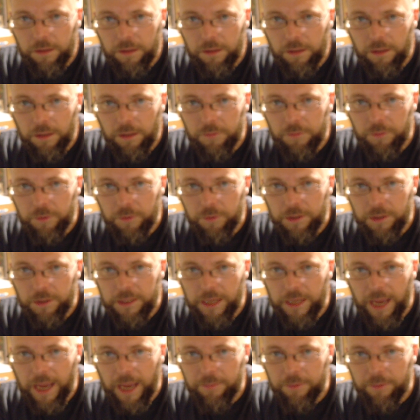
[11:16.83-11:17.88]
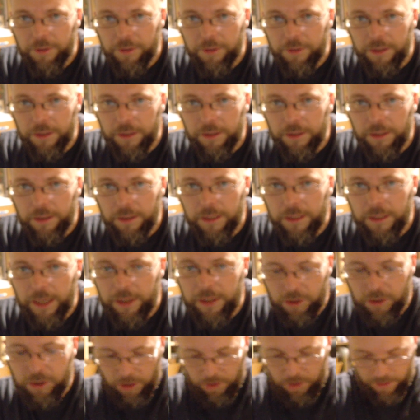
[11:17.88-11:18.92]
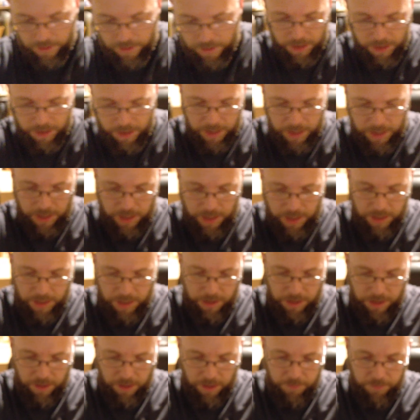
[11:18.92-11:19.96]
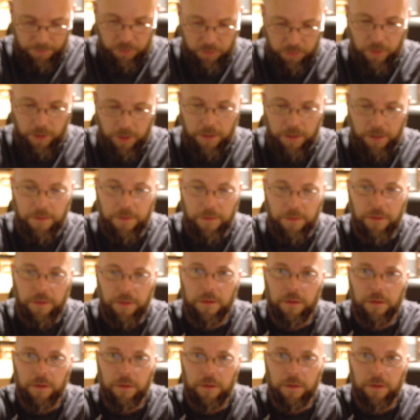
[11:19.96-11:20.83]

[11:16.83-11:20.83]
comes with the scabbard attached to it, and it comes with